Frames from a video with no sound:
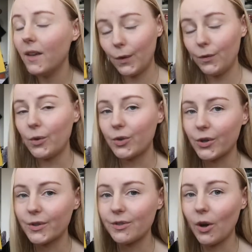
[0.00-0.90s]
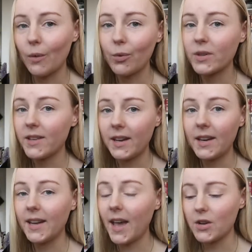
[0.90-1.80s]
in the future, so of course I need
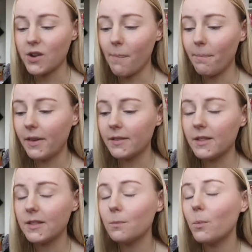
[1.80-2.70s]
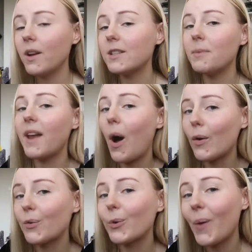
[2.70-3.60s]
to catch up because this one has been
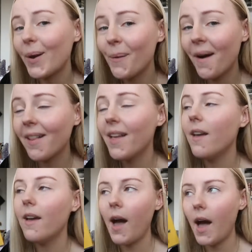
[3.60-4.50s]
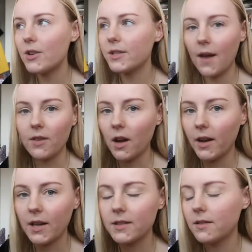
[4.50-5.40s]
out for quite a while. I just haven't
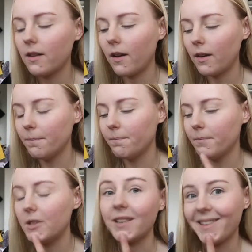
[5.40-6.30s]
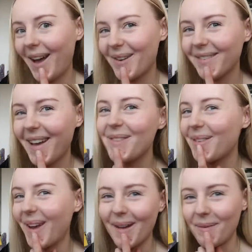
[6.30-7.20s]
got it until now. I'm
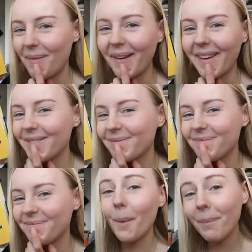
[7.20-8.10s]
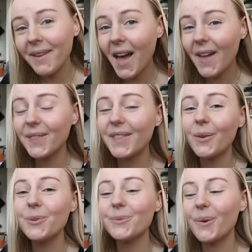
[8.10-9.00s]
very happy about it. But yeah,
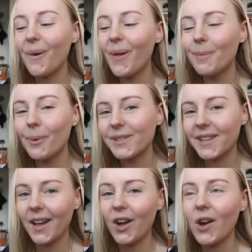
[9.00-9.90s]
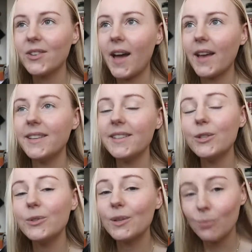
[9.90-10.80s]
those were all the books that I got. I did
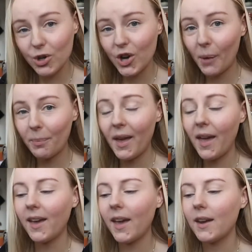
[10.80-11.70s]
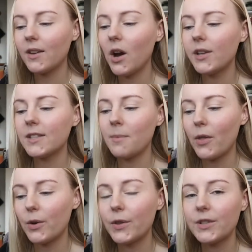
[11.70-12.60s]
do some more shopping and got some
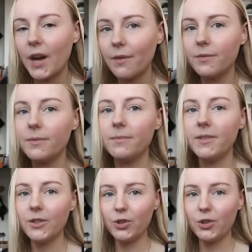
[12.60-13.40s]
other stuff, this